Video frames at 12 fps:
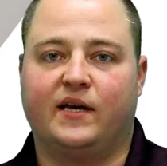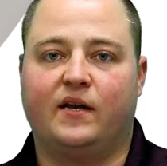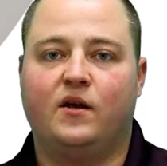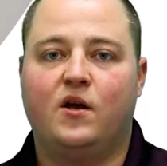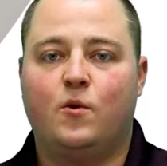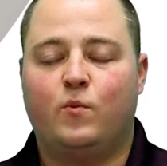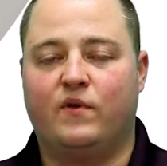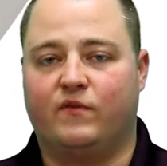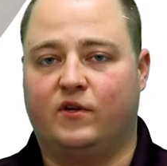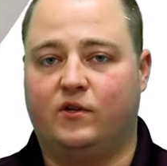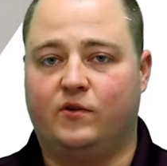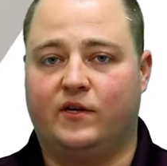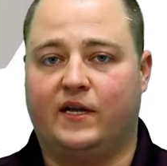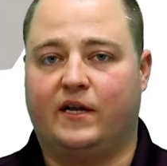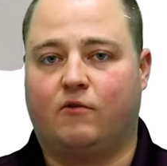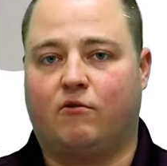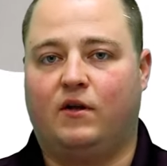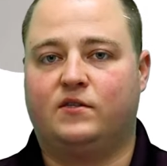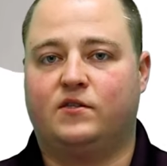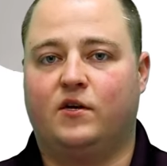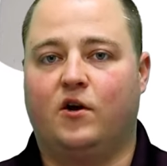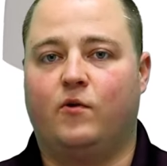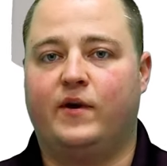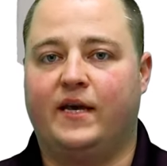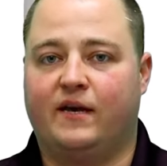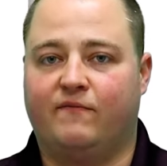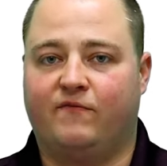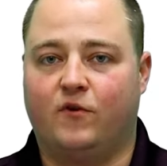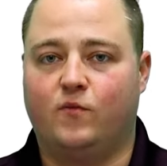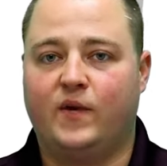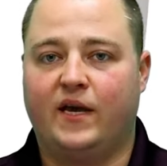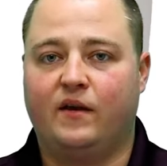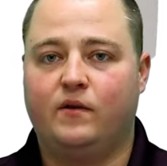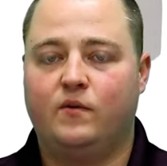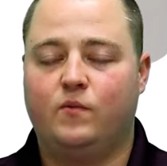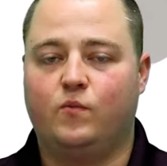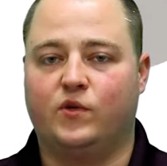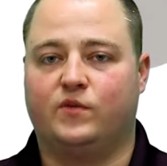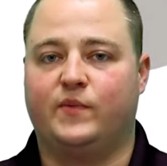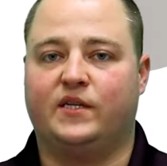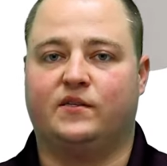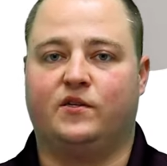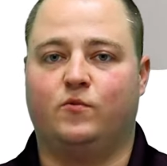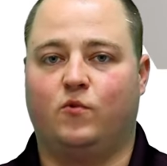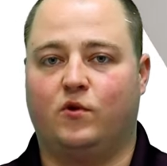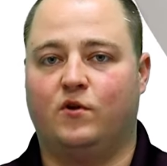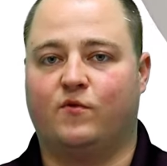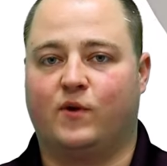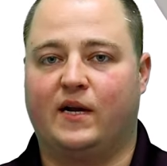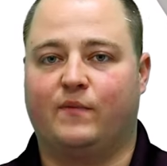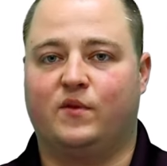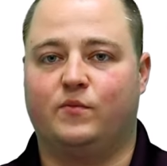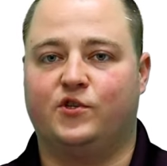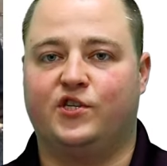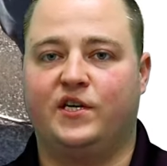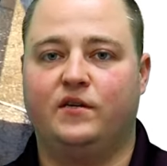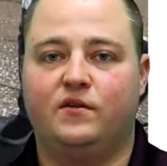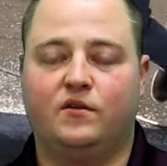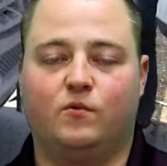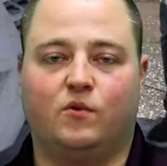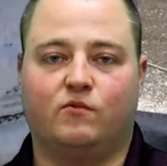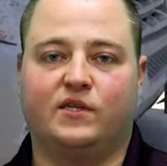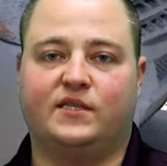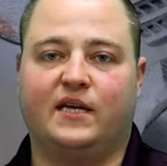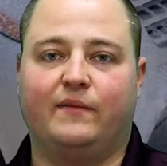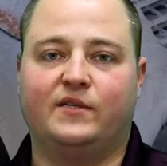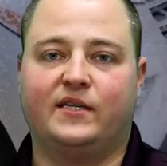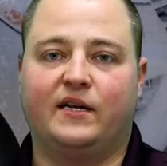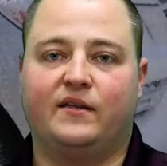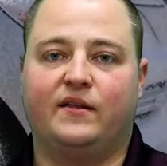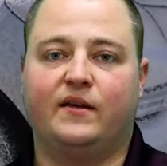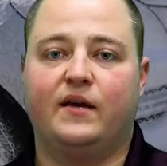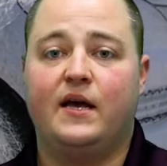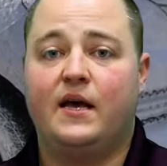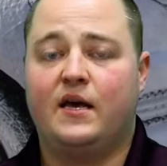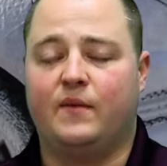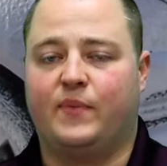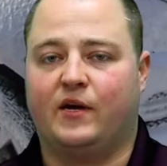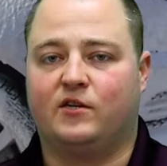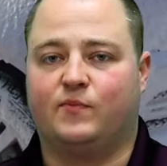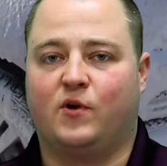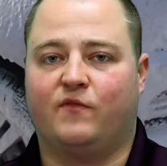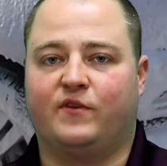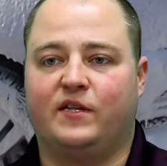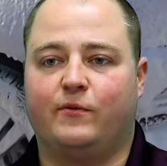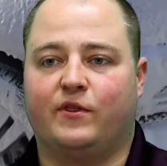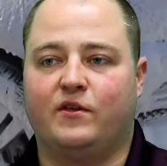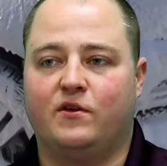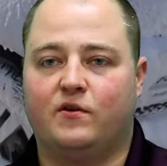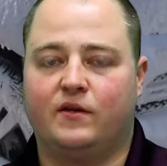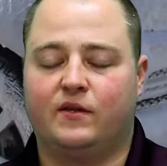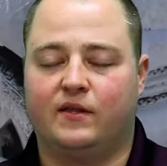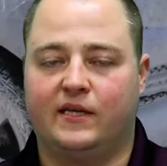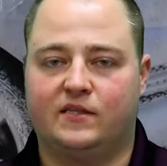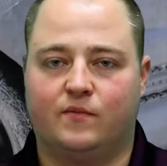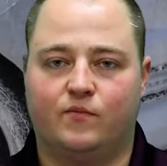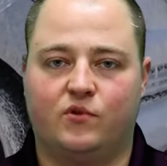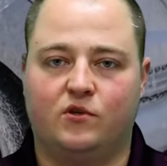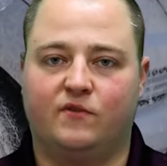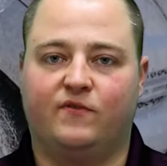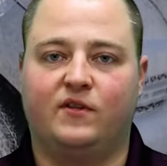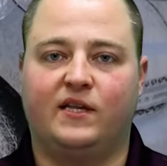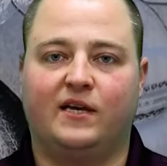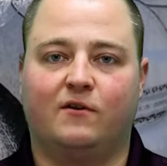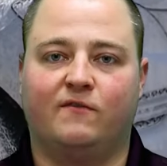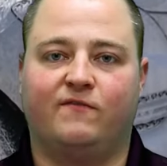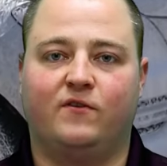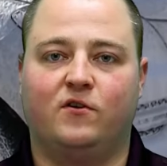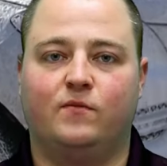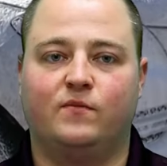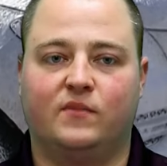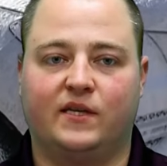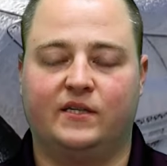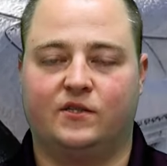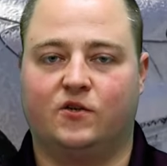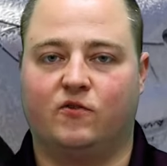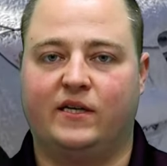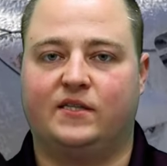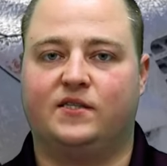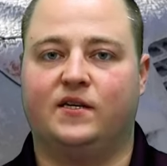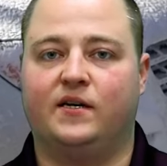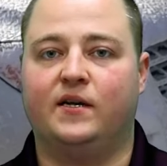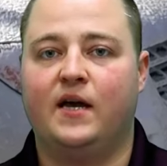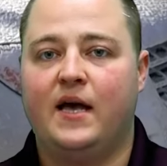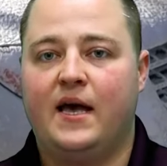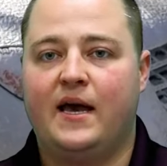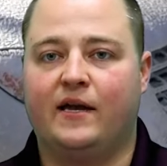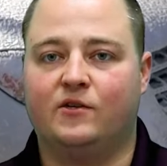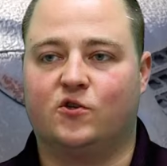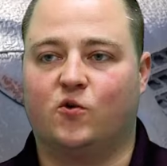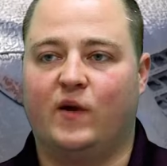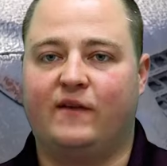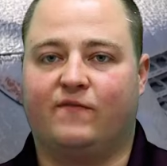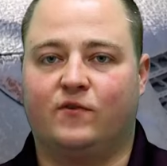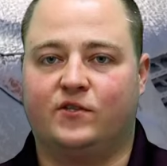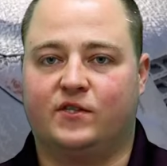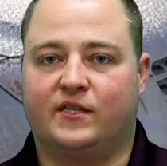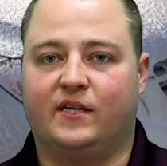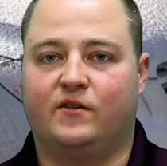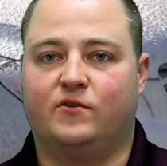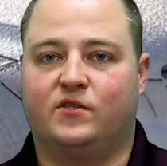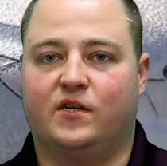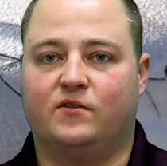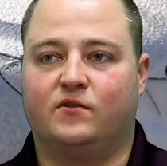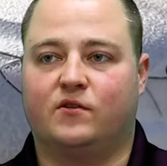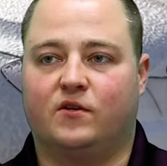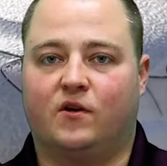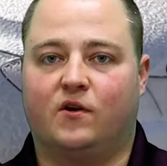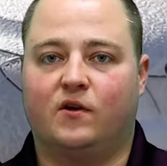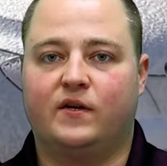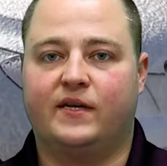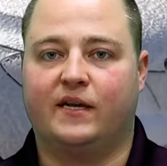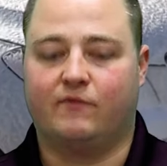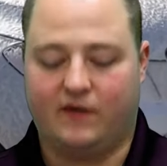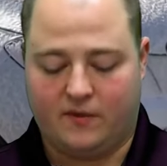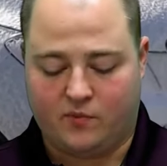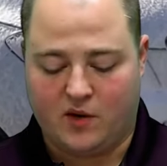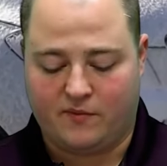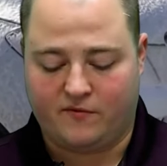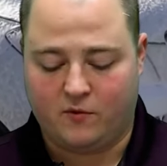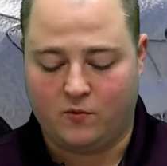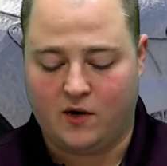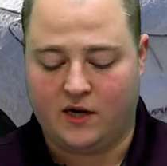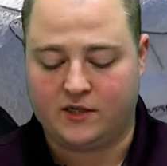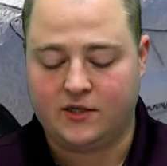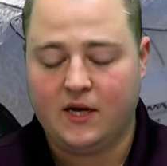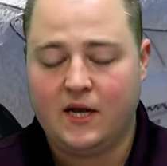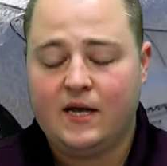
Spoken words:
that, we've included a Kranzle OEM foam cannon, which means that you won't overamp the machine, you won't risk damaging anything. It pairs perfectly with the unit, lays a beautiful layer of foam, lays a great sud, and is great for just getting those suds on the car, getting ready to prep it for wash.